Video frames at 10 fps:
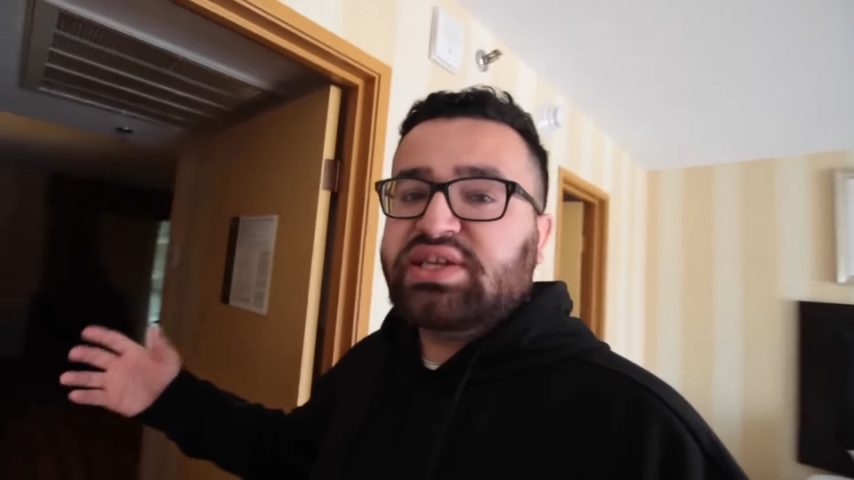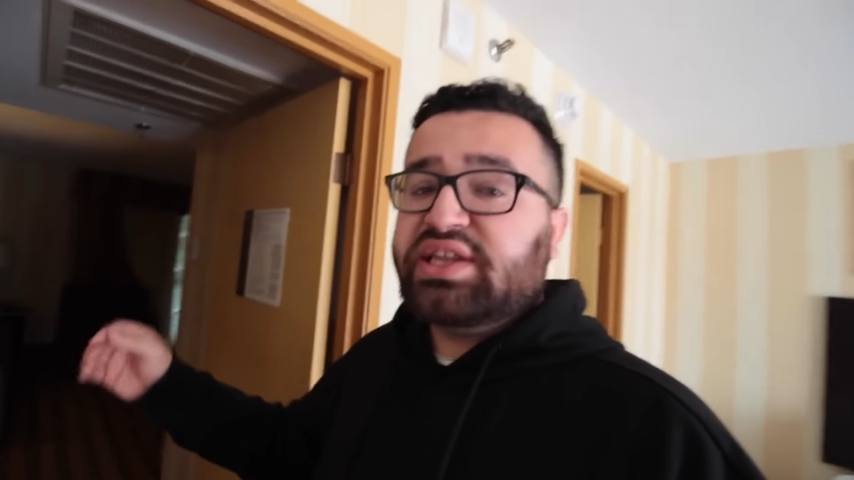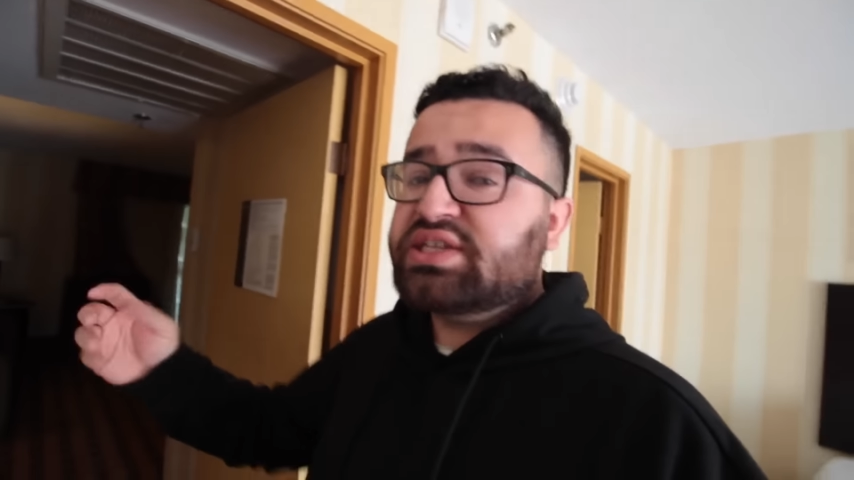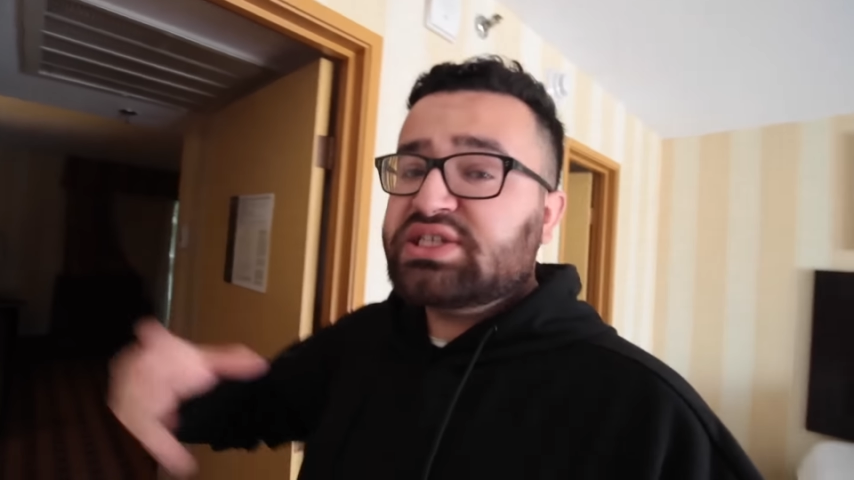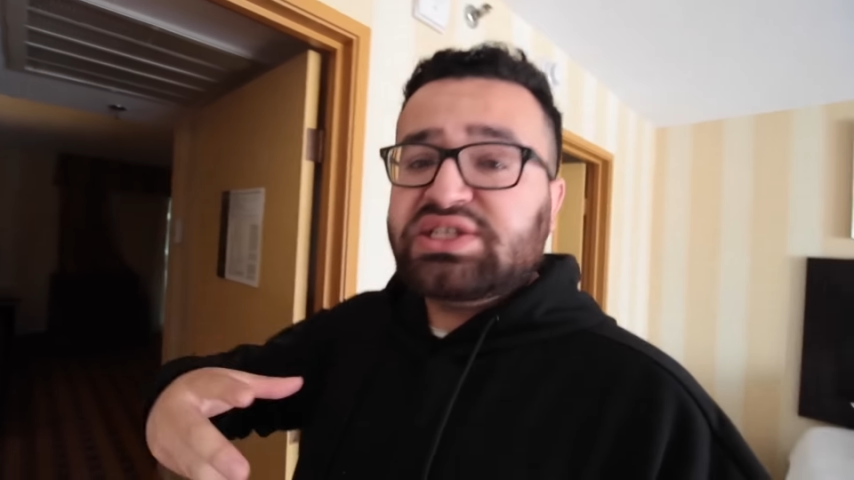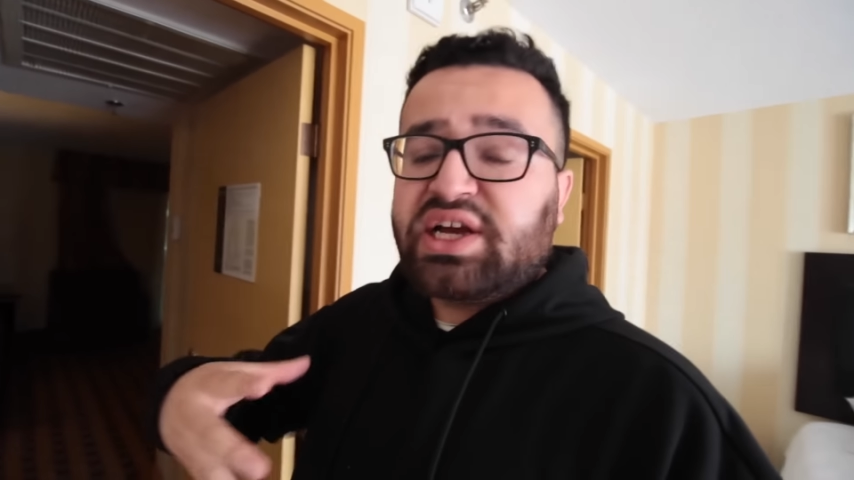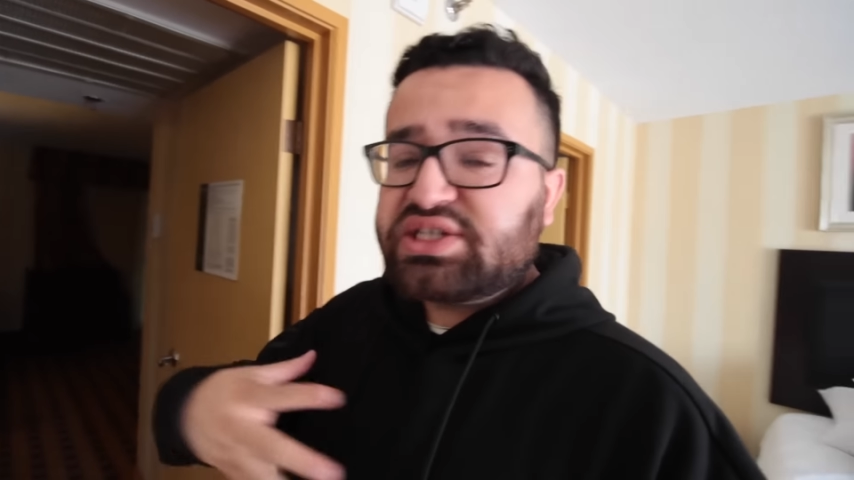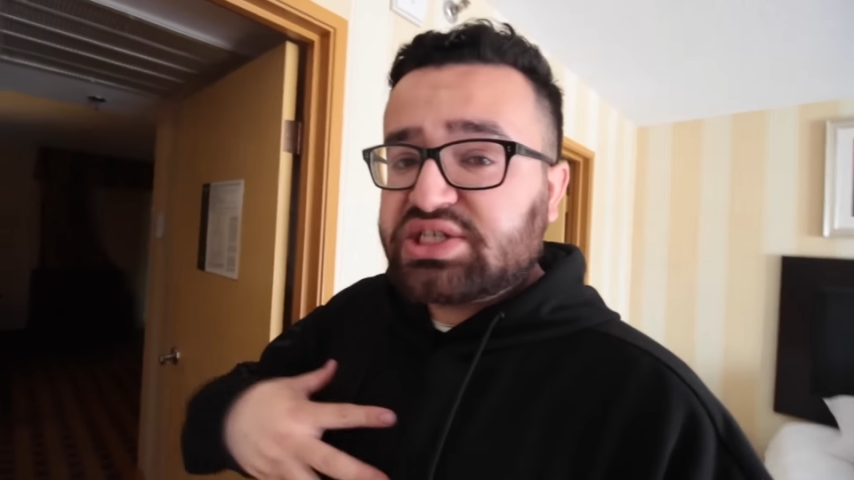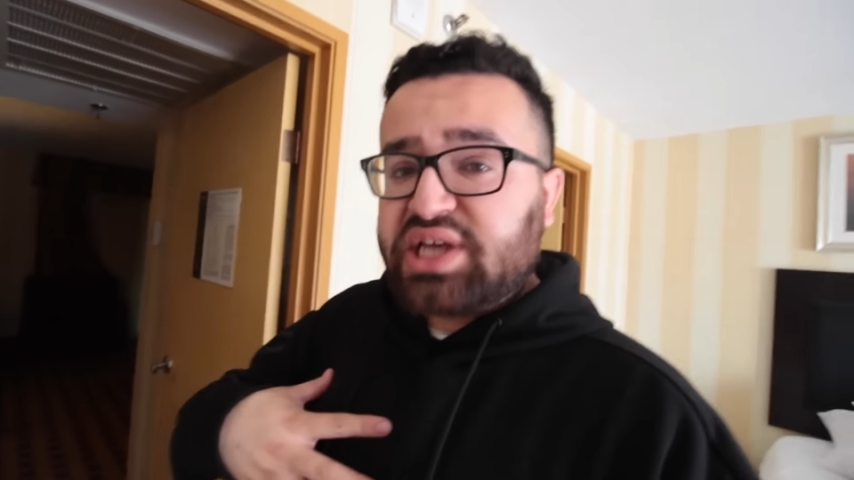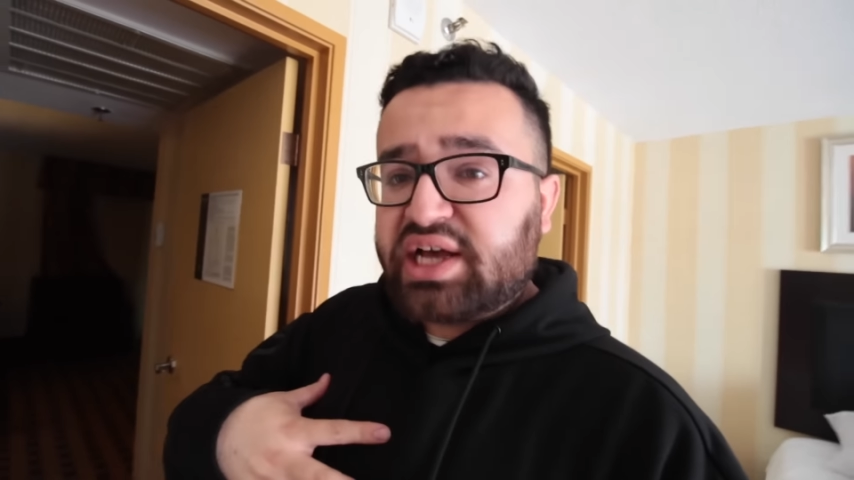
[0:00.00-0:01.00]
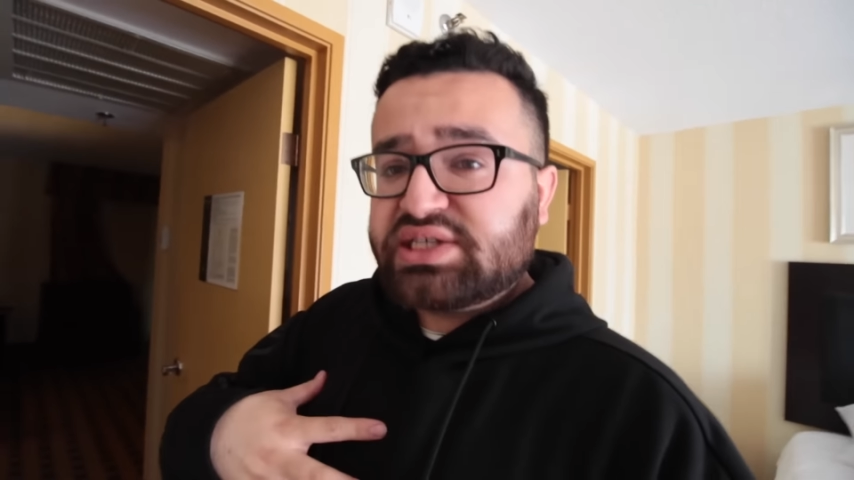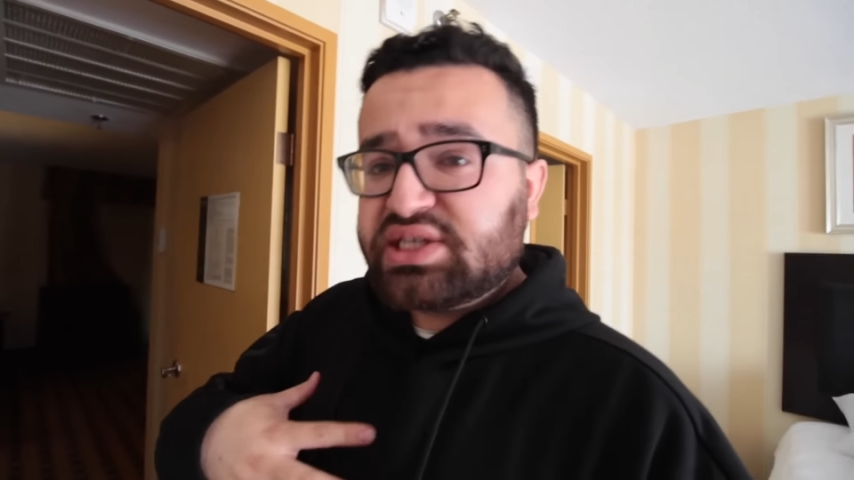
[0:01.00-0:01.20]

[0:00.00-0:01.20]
And this is not just us.